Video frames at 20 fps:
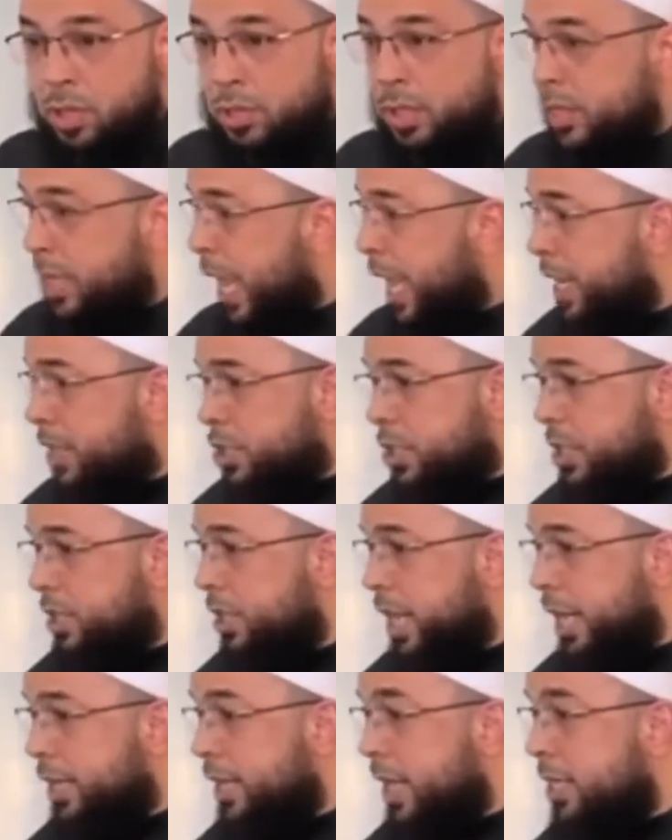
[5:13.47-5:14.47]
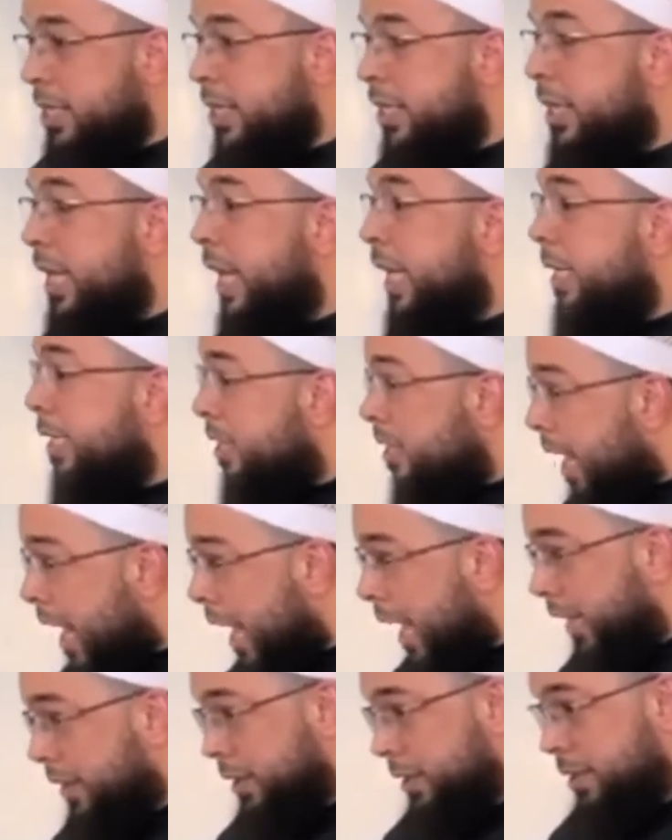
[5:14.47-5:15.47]
Today is just like yesterday, and it's
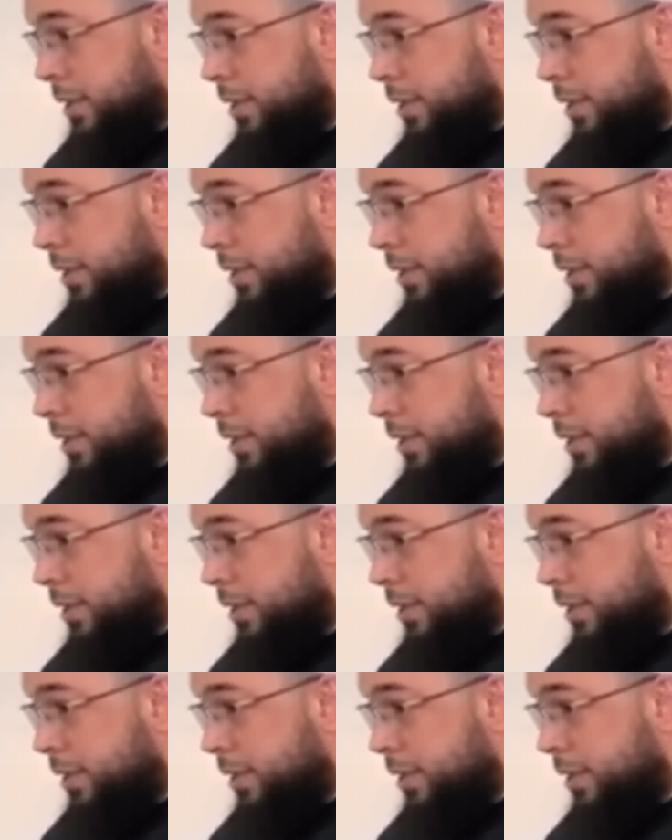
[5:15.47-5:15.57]
not.